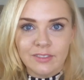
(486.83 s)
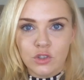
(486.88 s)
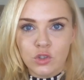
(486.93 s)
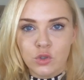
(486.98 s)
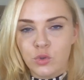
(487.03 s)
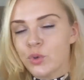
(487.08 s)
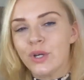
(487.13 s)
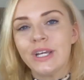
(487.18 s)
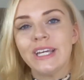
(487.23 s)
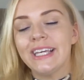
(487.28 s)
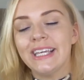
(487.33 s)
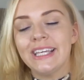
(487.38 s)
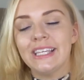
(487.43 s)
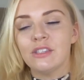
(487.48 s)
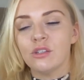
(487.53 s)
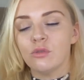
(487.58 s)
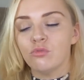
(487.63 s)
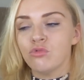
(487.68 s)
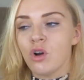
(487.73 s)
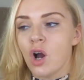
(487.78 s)

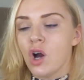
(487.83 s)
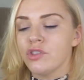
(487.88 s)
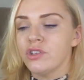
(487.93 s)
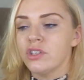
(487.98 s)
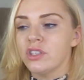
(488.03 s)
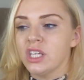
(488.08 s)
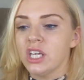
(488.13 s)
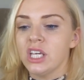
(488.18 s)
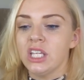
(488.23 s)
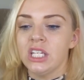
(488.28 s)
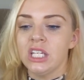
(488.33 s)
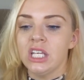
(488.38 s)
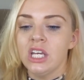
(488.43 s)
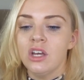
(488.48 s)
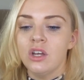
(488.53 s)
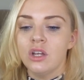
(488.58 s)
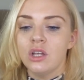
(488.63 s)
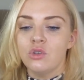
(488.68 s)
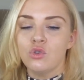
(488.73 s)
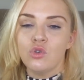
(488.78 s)
trees rather than
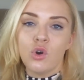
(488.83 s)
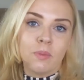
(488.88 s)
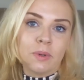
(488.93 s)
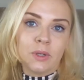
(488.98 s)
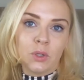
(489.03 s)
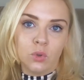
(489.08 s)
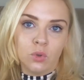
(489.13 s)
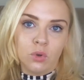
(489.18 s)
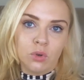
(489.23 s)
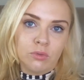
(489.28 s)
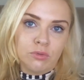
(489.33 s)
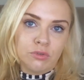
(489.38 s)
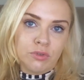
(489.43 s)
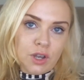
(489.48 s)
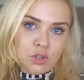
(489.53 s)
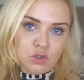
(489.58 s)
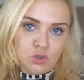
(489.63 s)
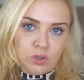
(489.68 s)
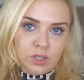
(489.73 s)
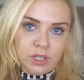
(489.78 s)
tropical
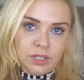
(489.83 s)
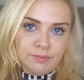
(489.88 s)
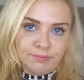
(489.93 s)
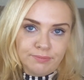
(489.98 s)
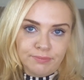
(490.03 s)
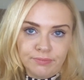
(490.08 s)
fresh green.